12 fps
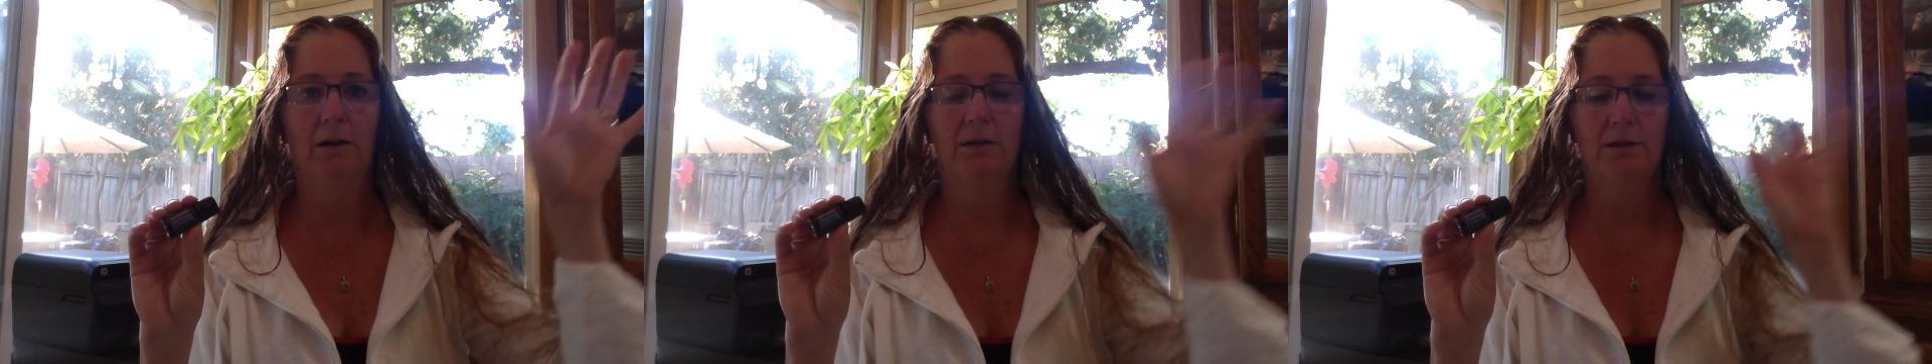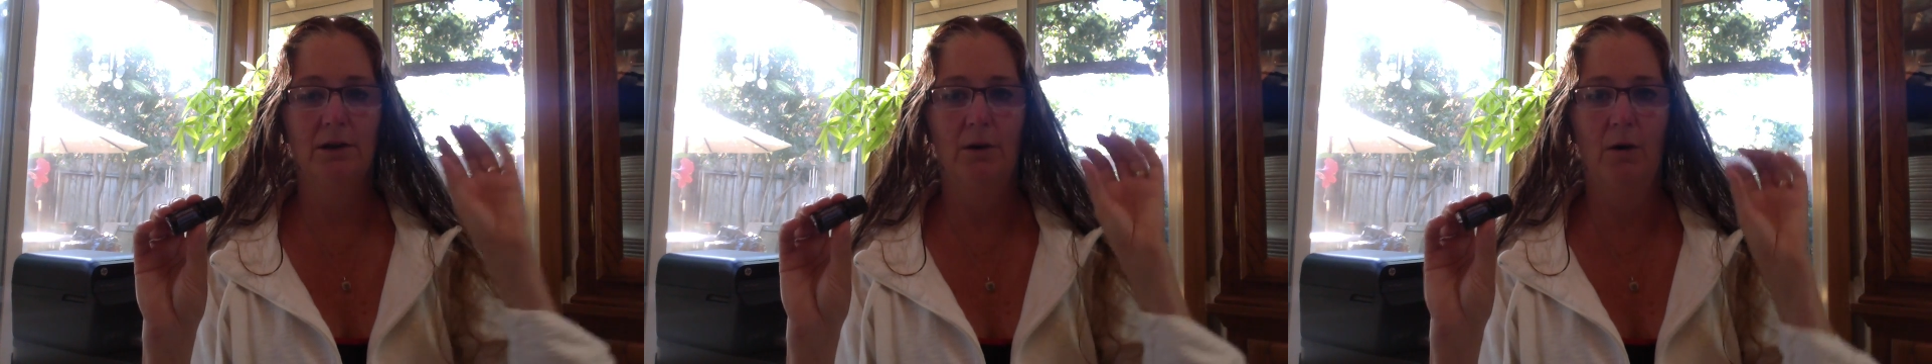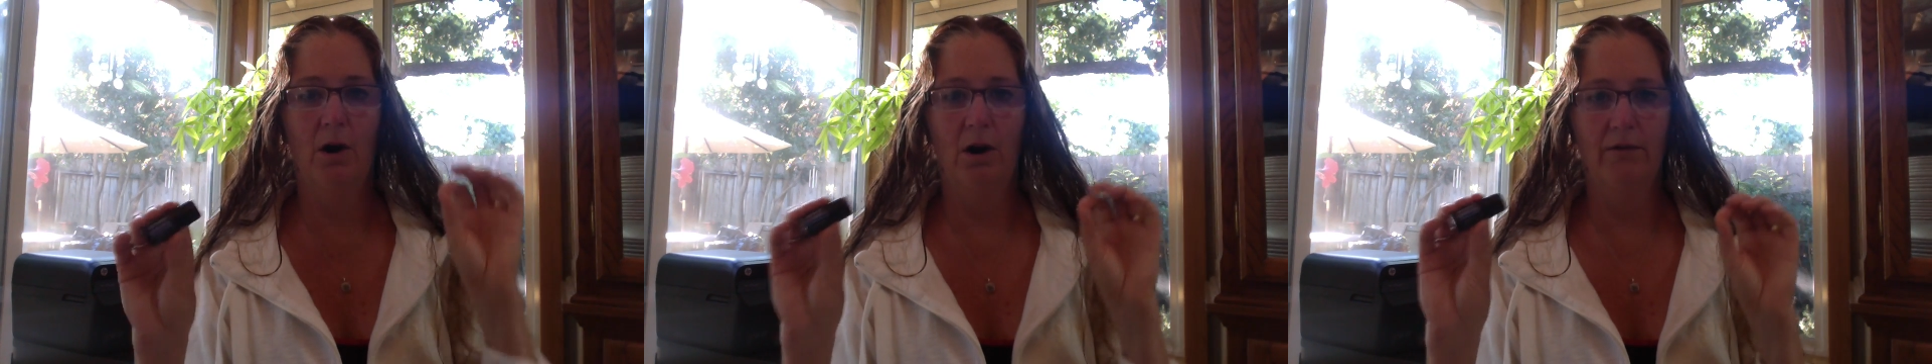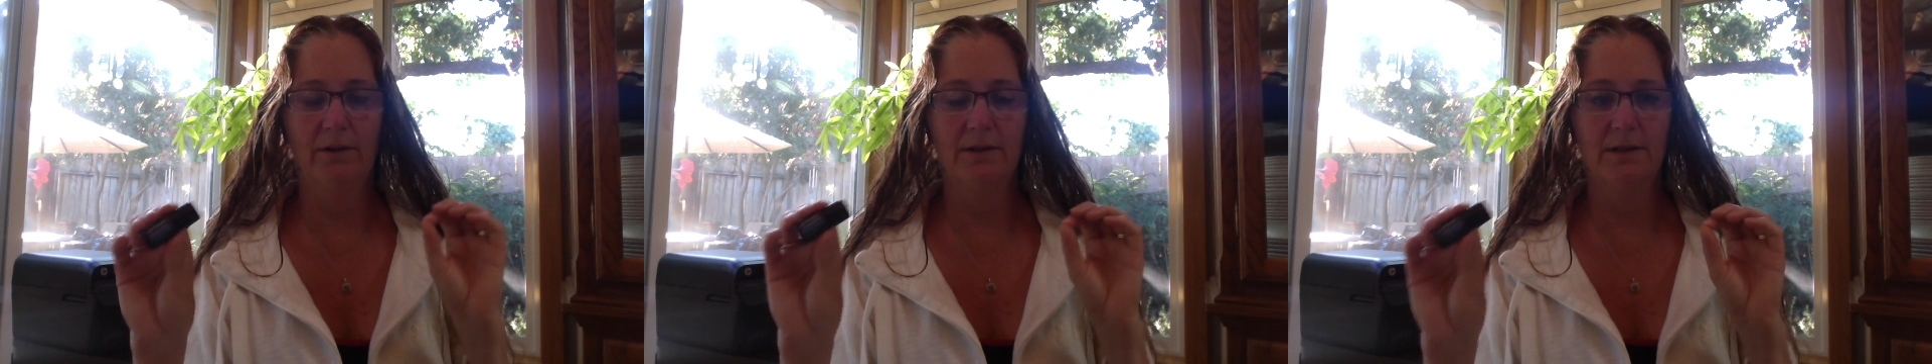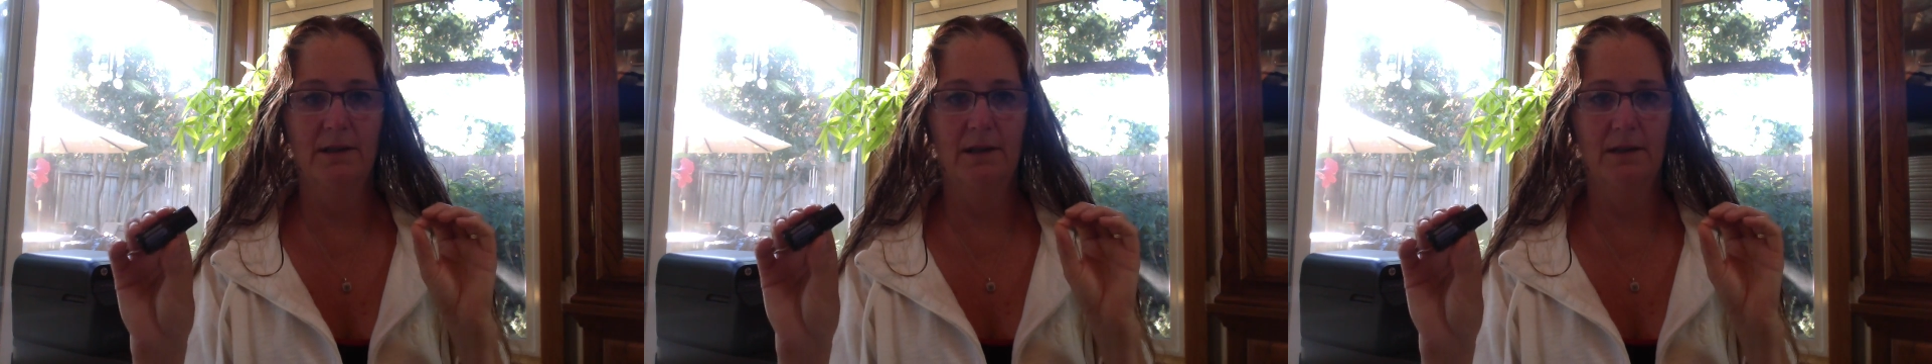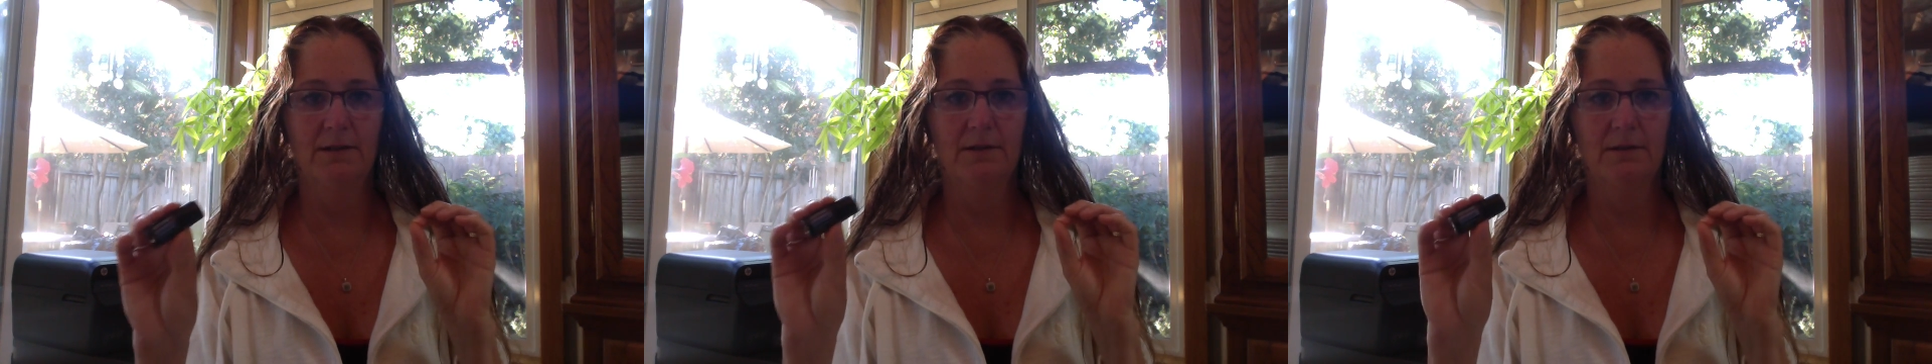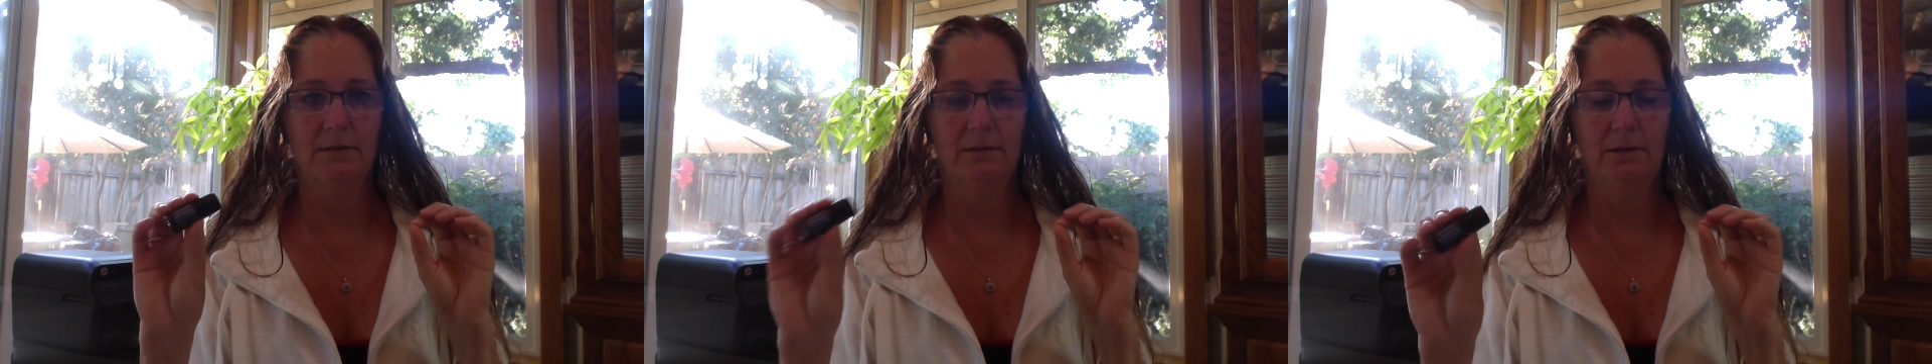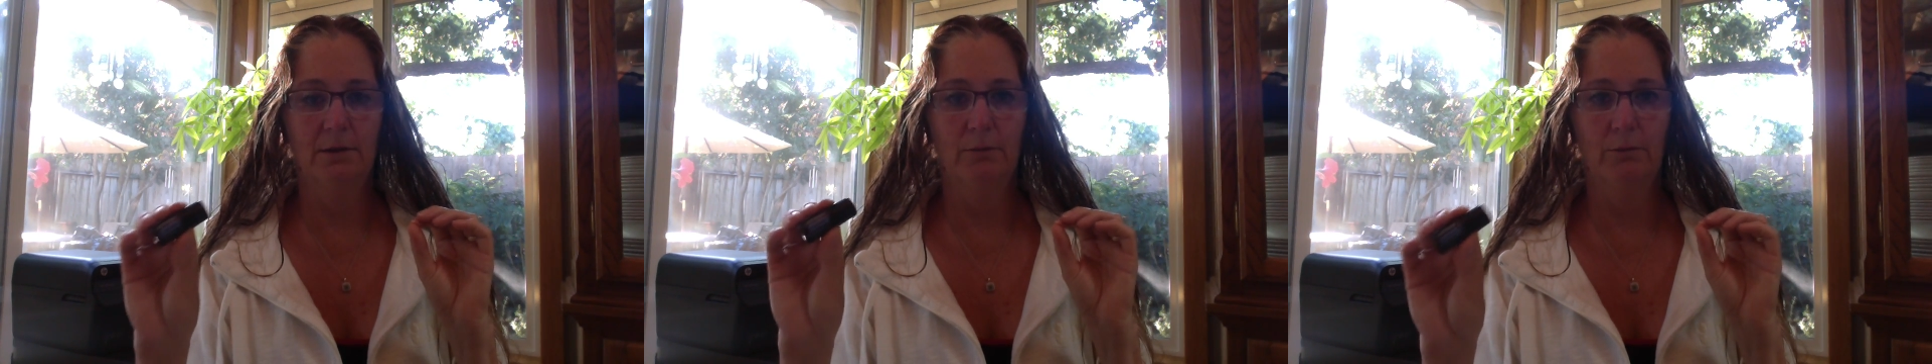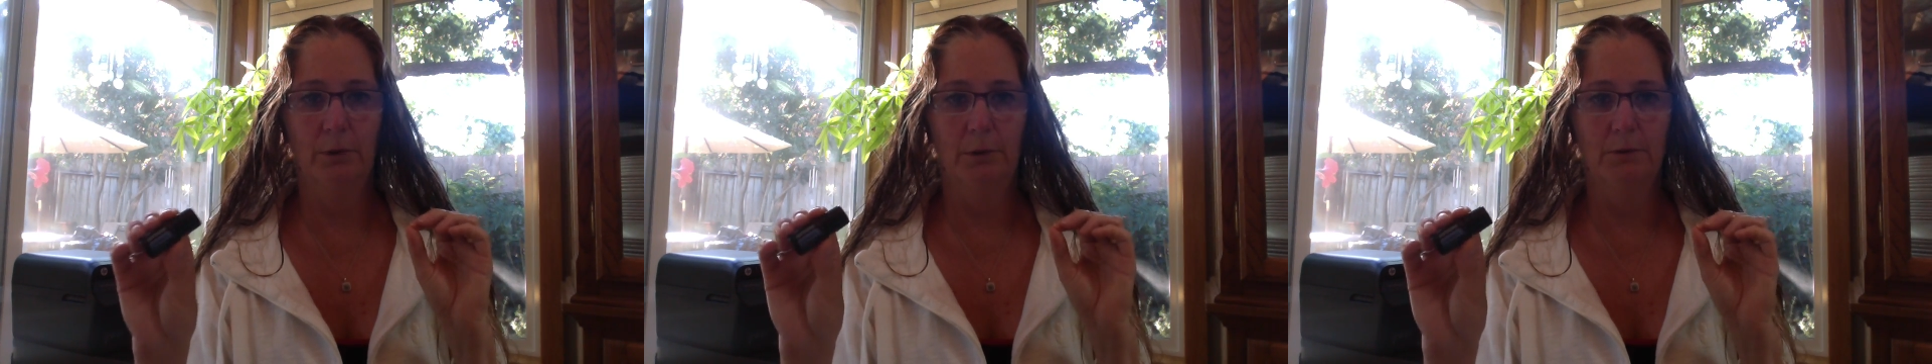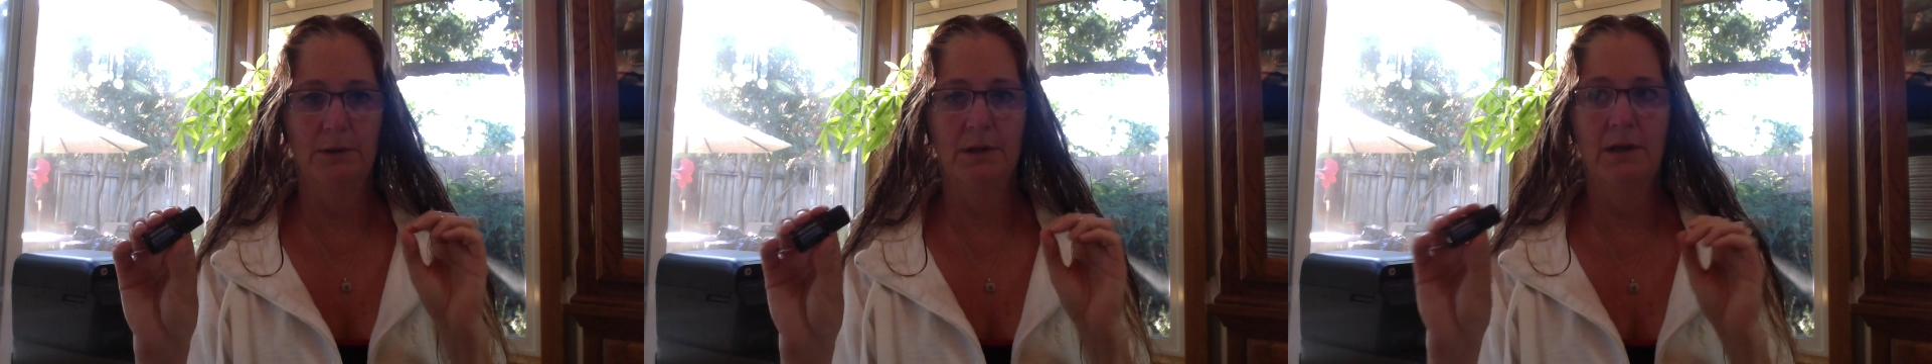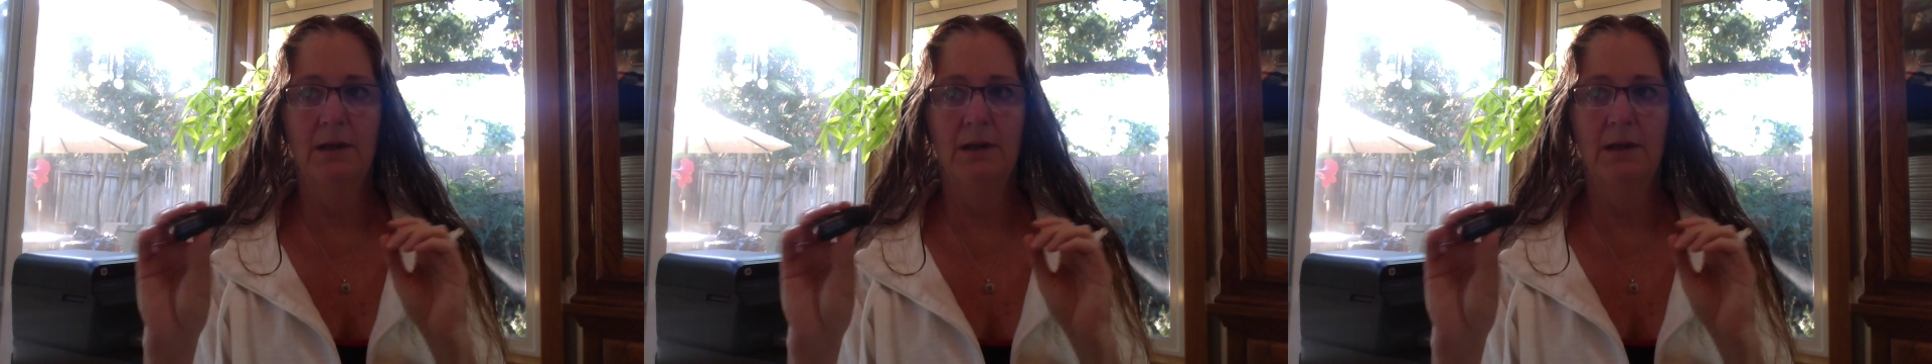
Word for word: to go harvest this little root.